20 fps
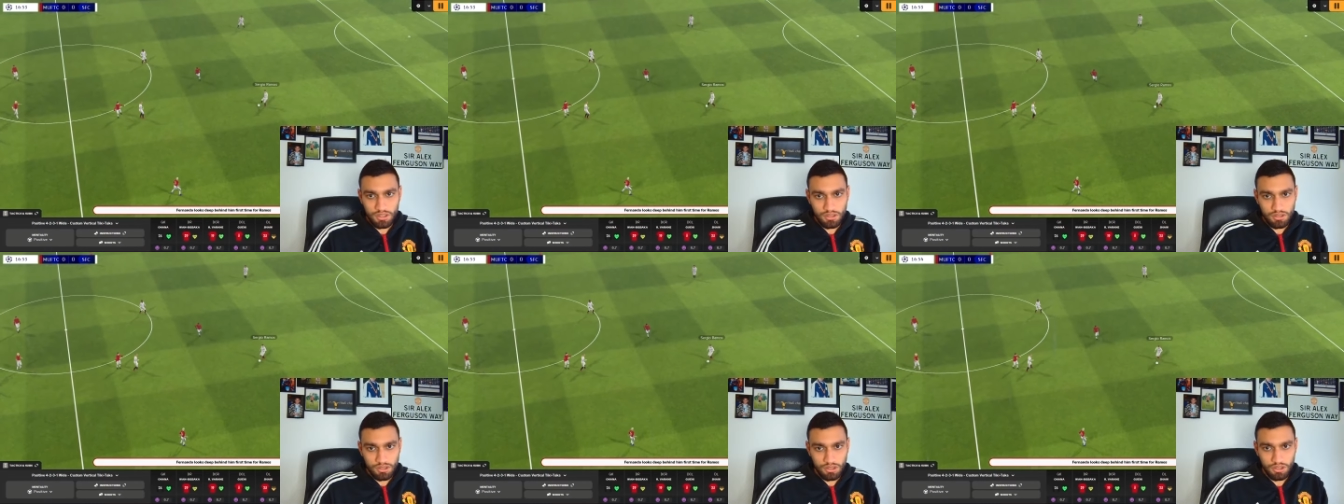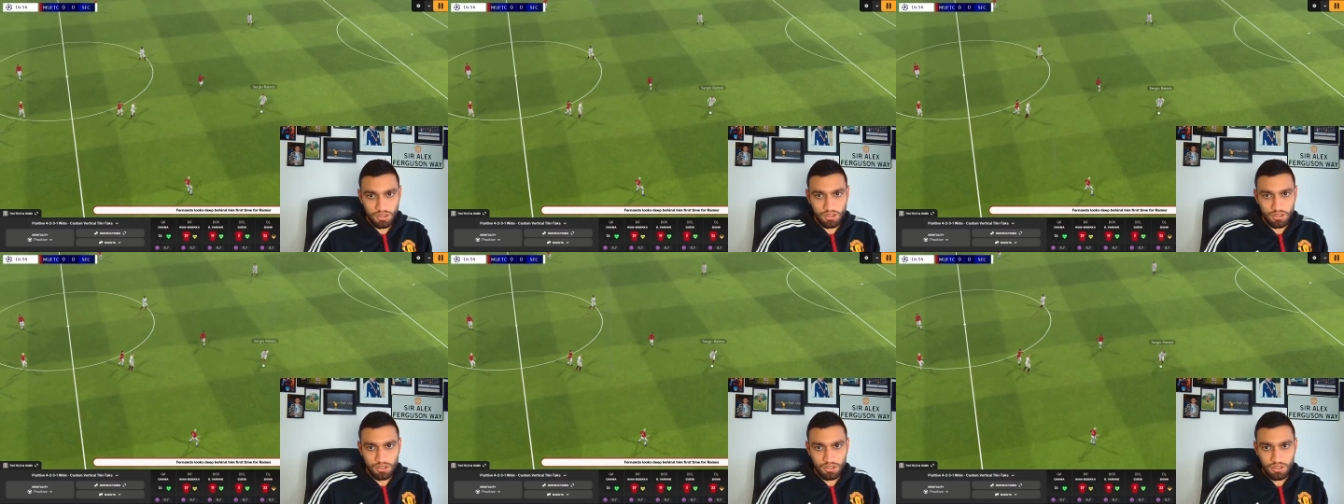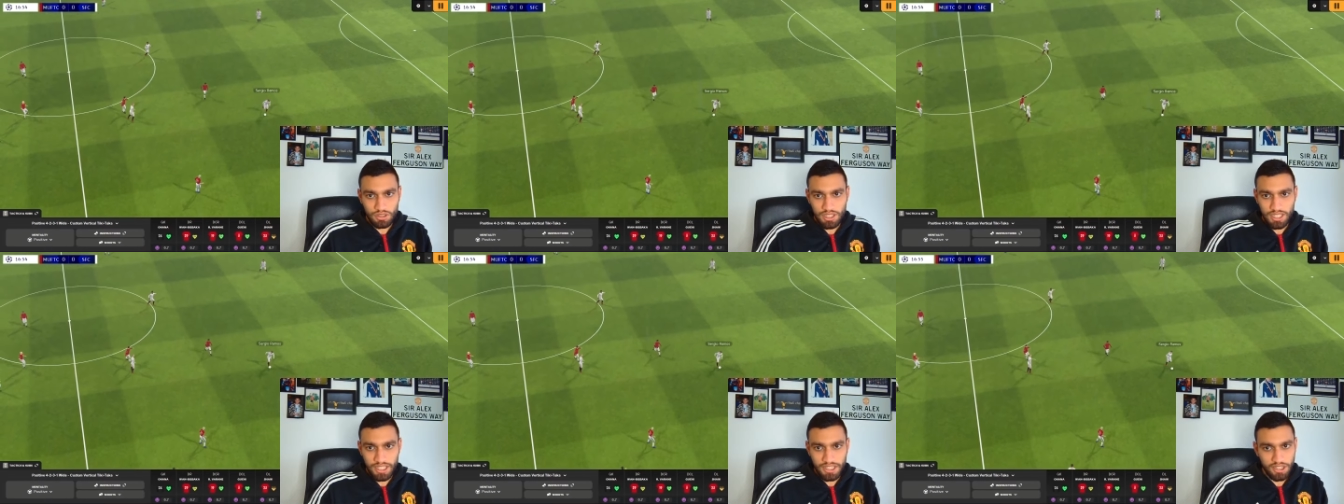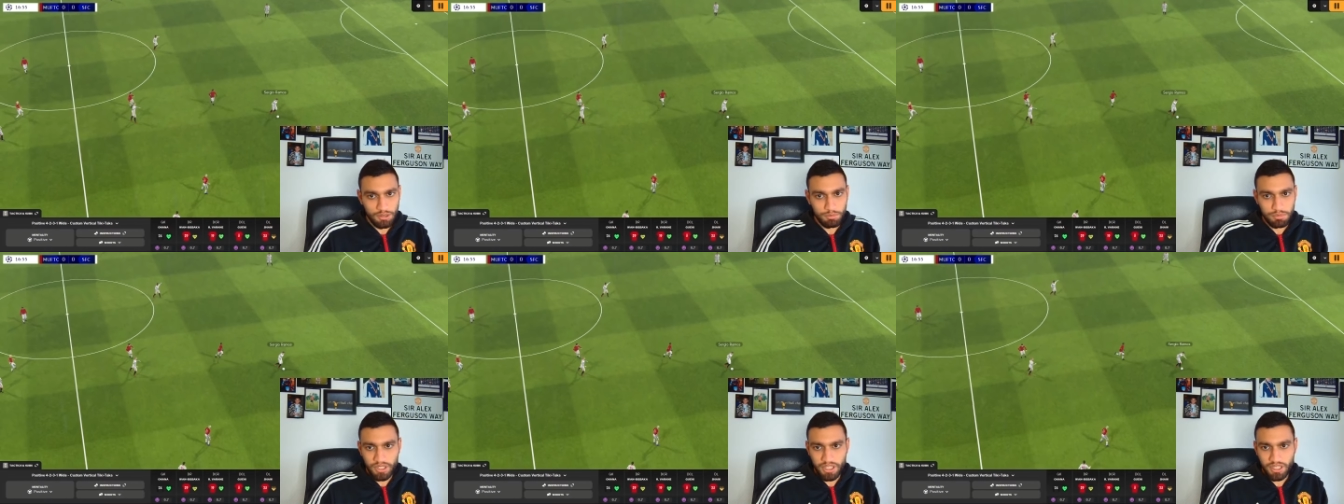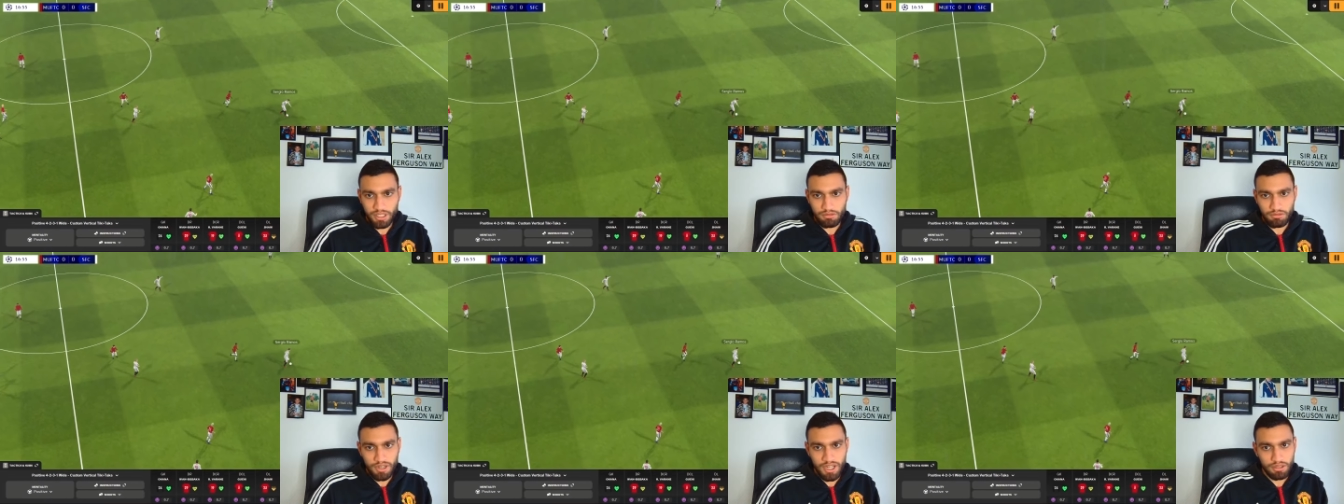Good. Let them play
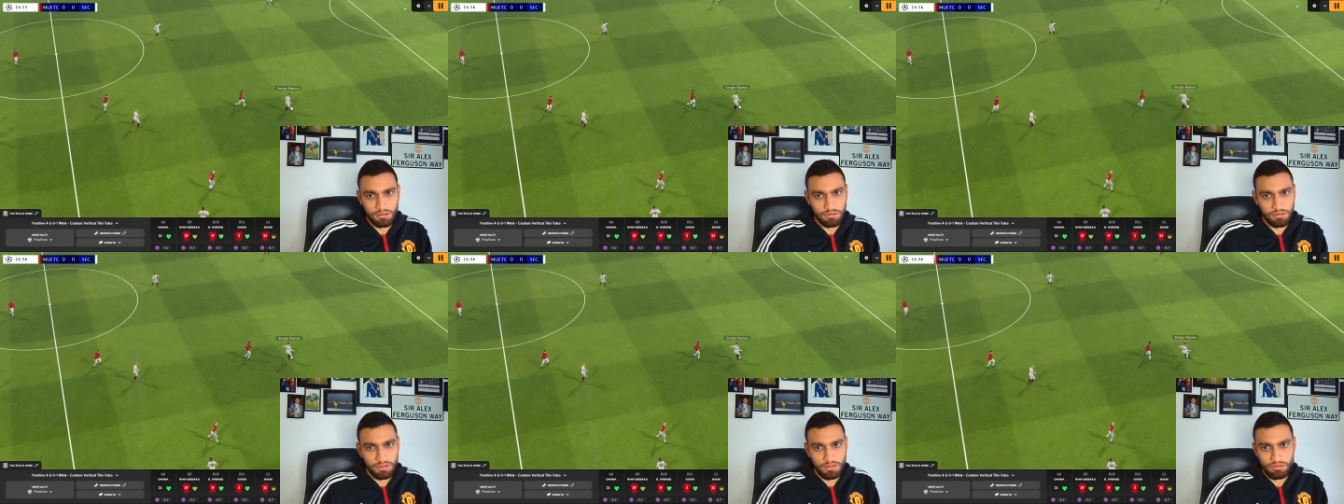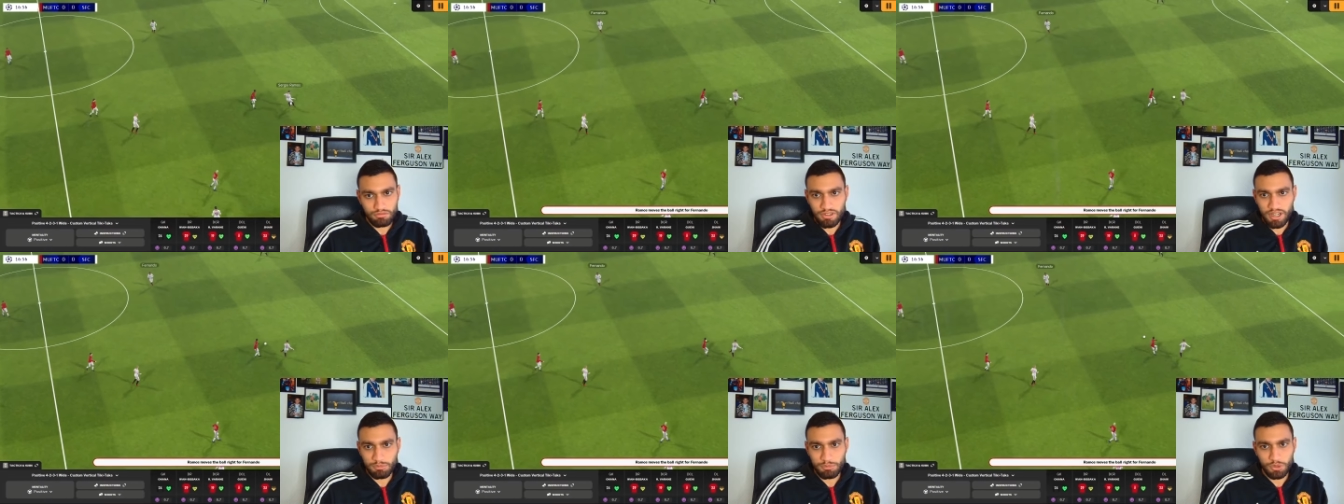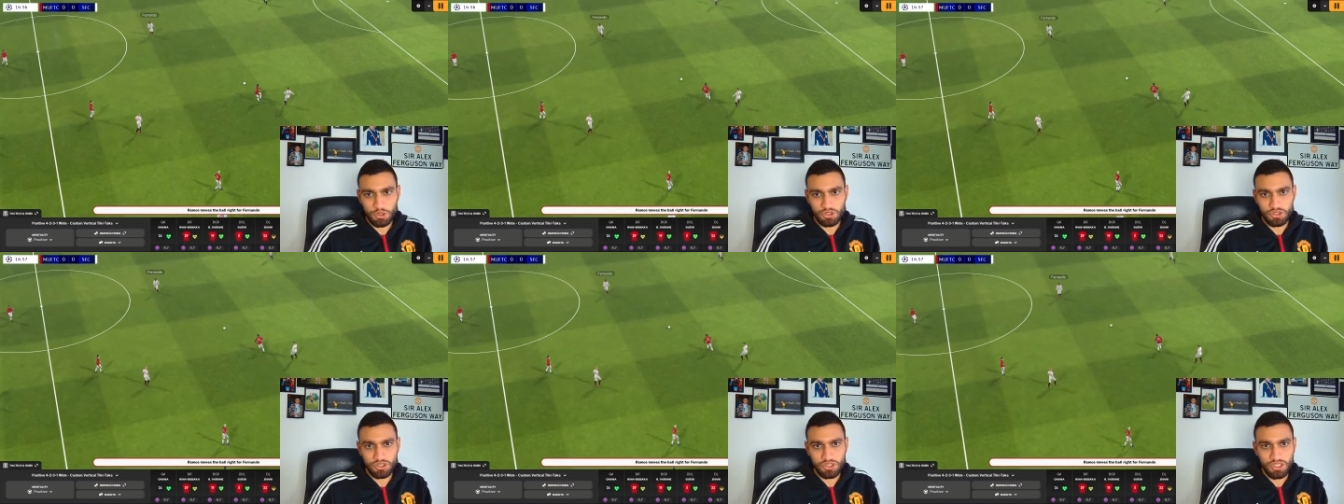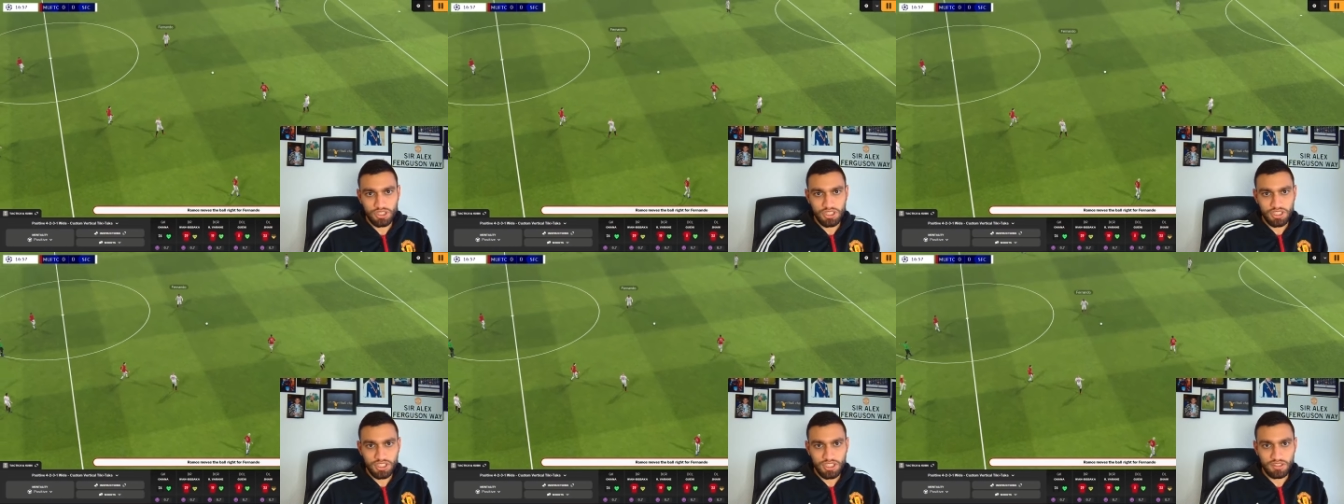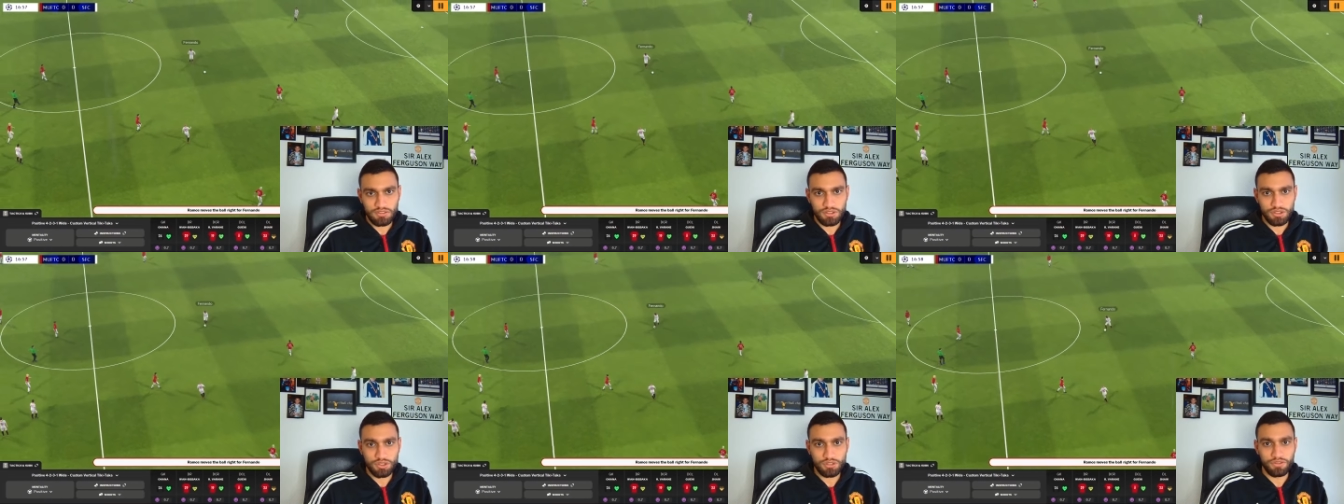around. Ramos
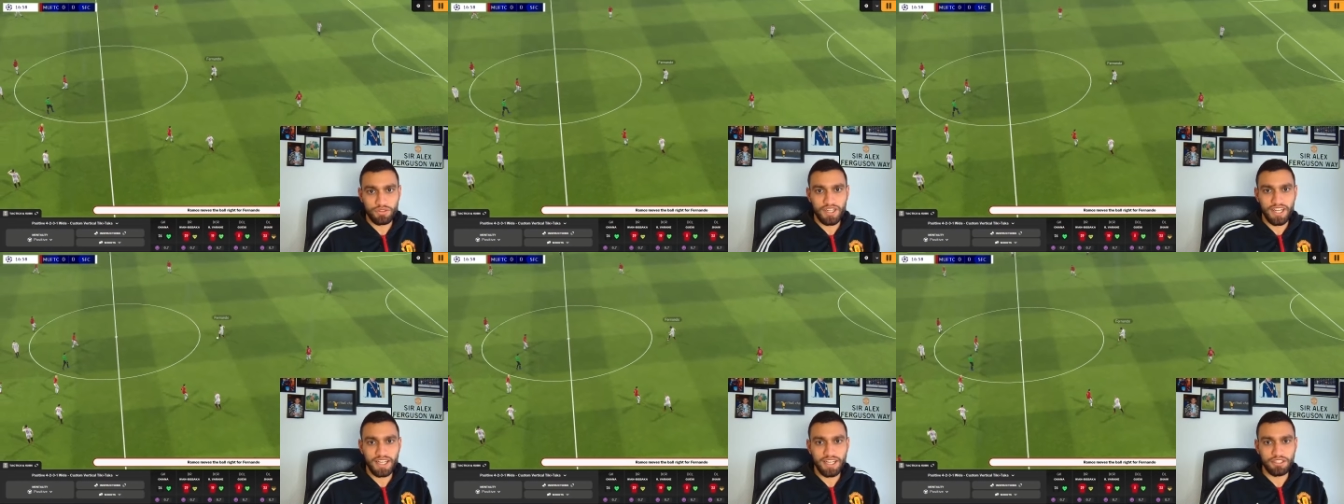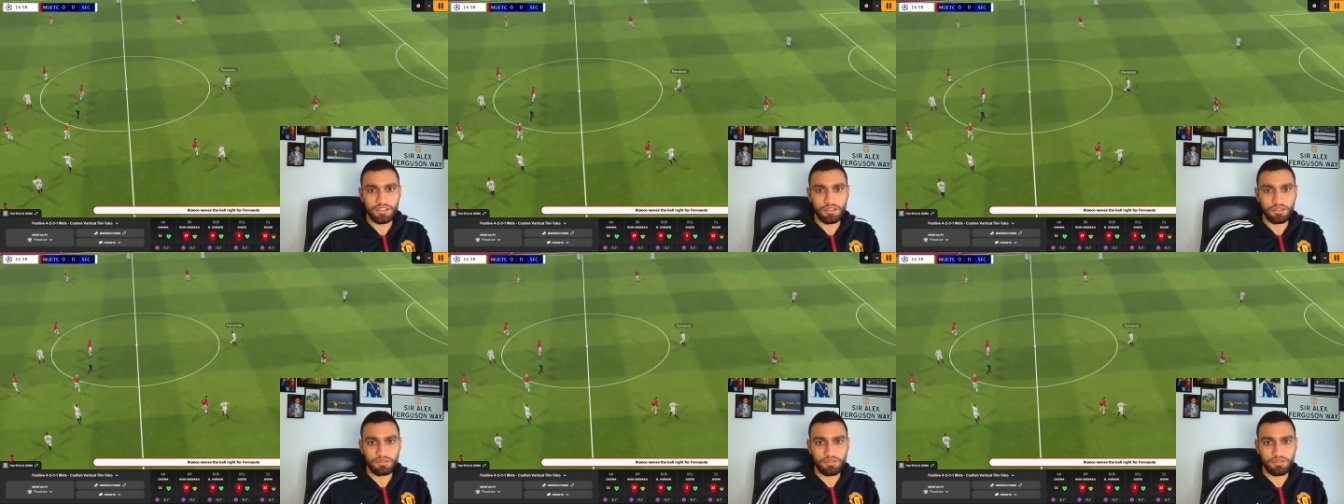gives it to Fernando.